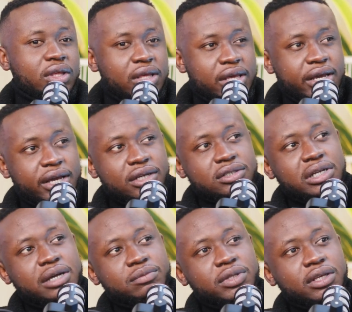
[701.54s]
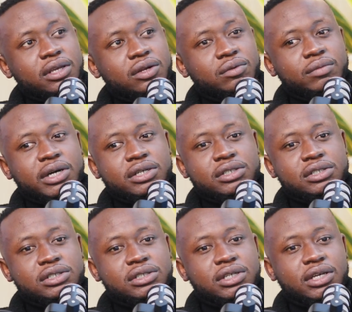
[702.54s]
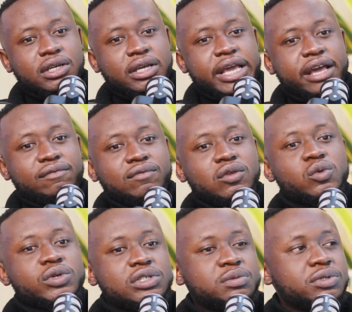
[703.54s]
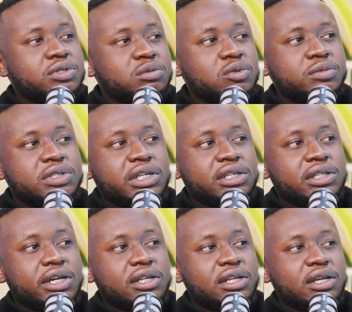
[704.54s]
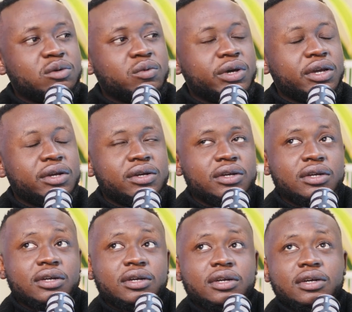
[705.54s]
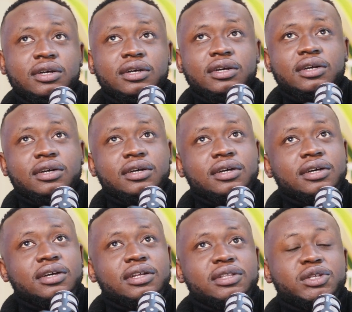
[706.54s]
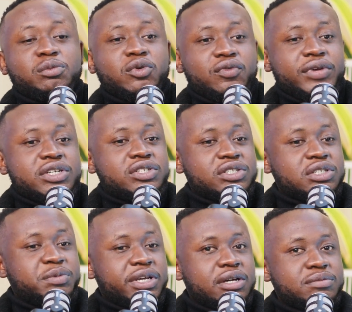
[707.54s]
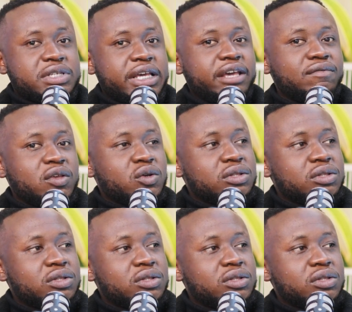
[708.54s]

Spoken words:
Yeah. So I'm thinking about it to say, have you experienced moments like that, like where the profession just becomes heavy